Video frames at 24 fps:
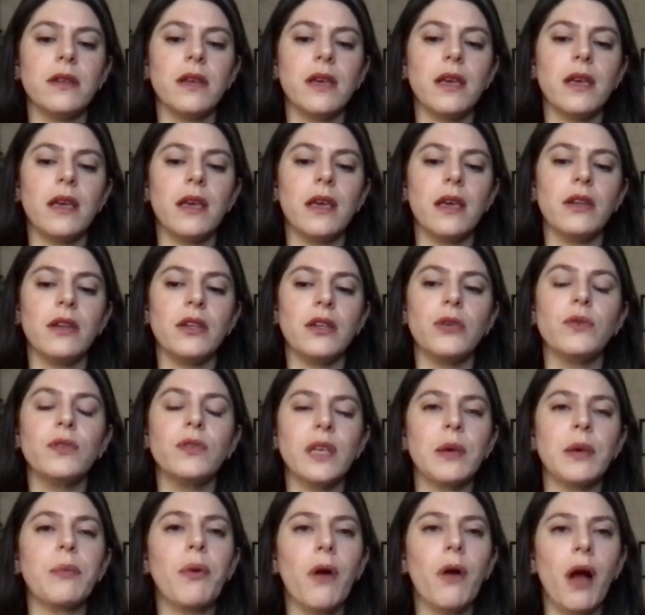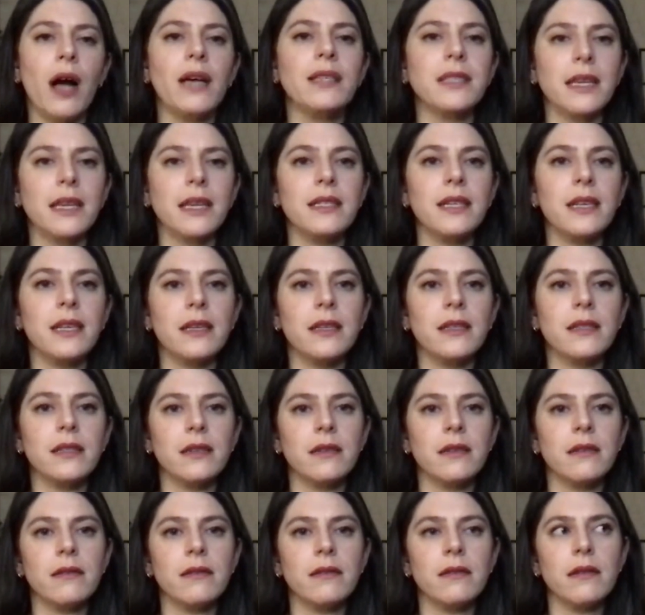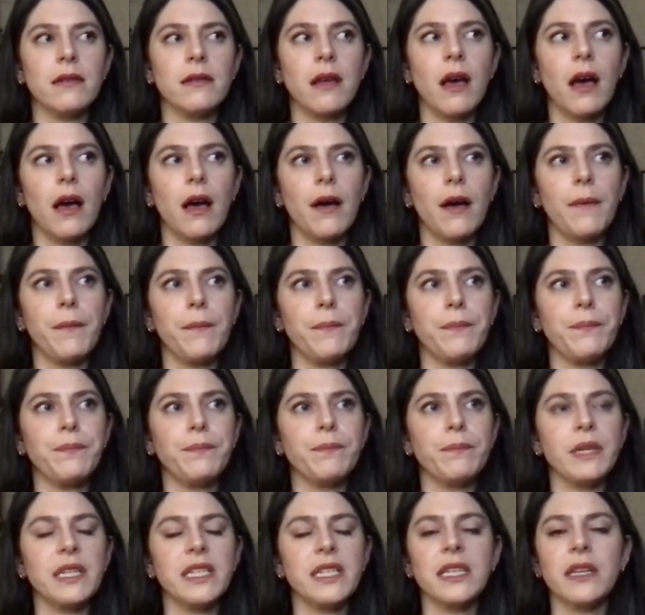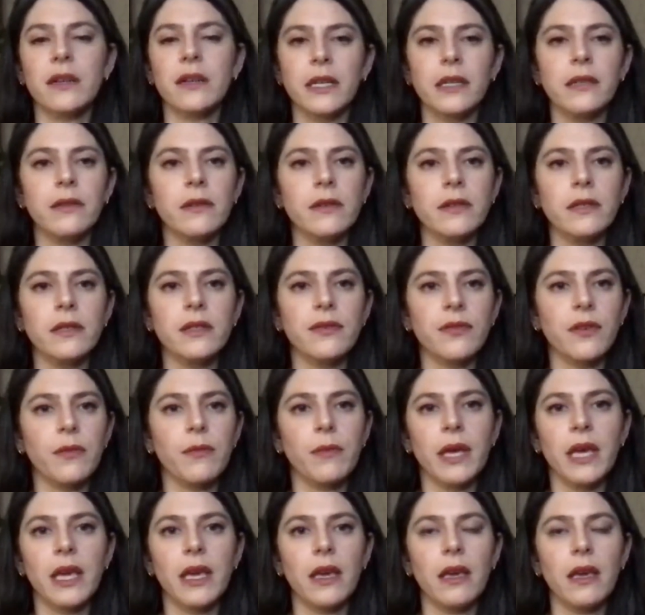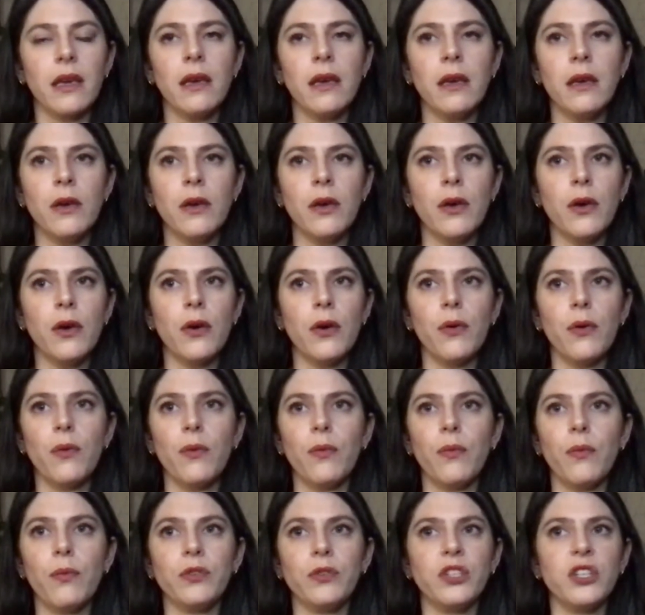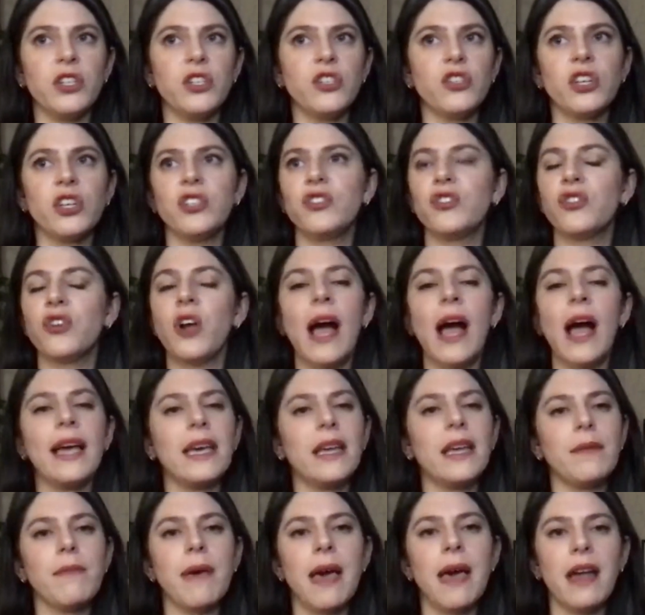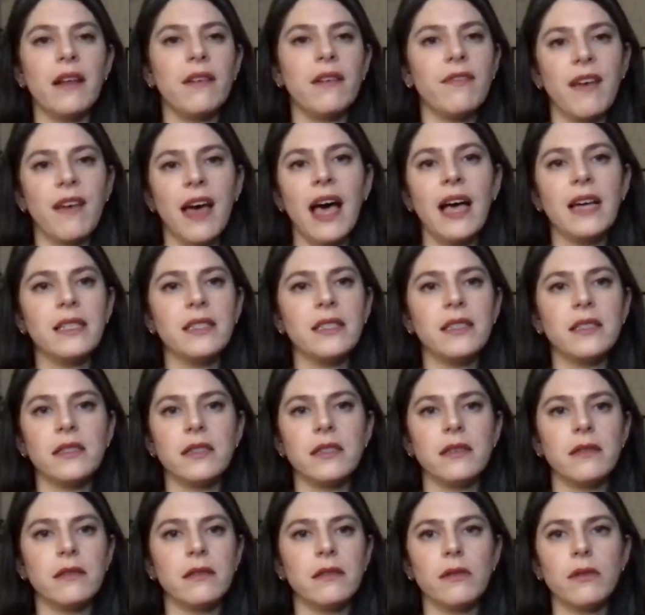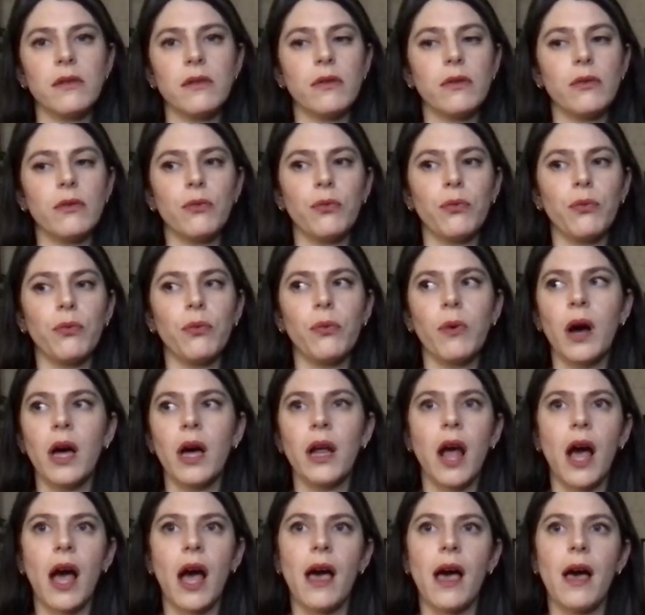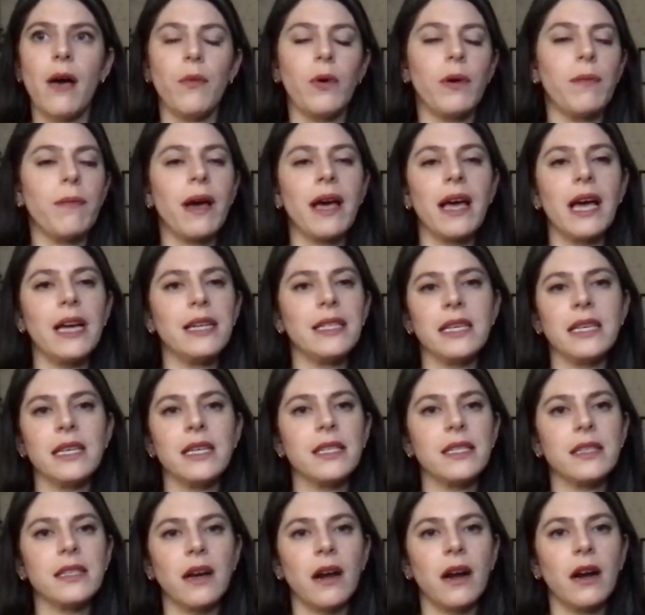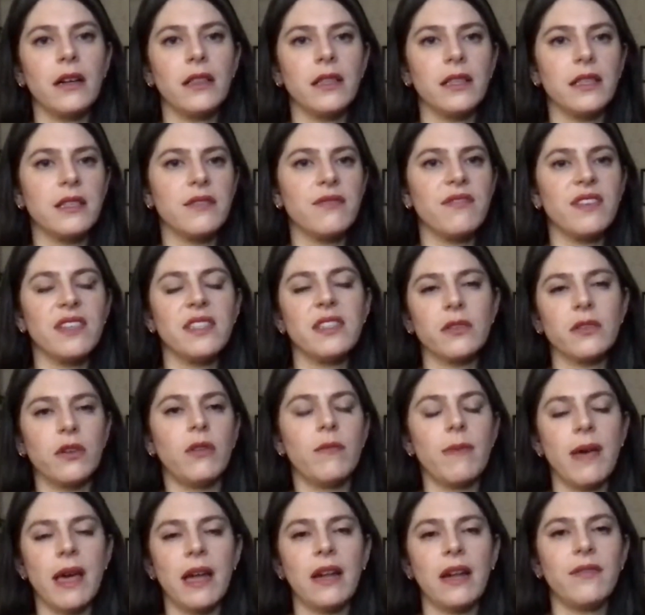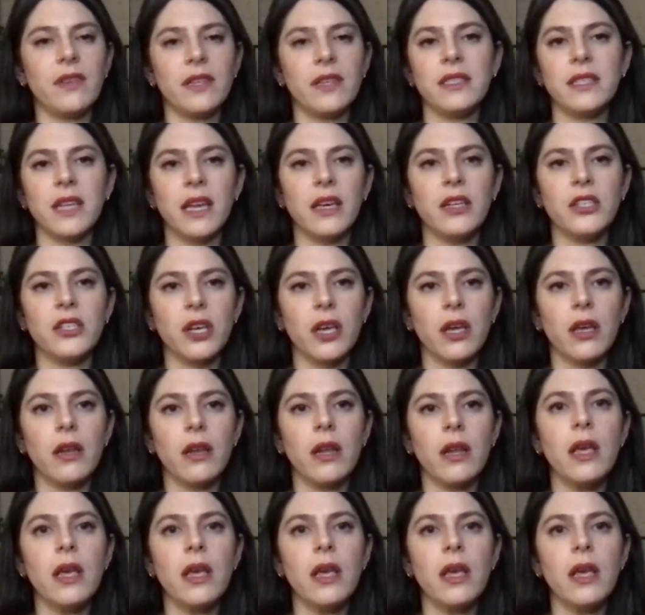using processes and materials for me to just try and manifest what my ideas are, this physical manifestation.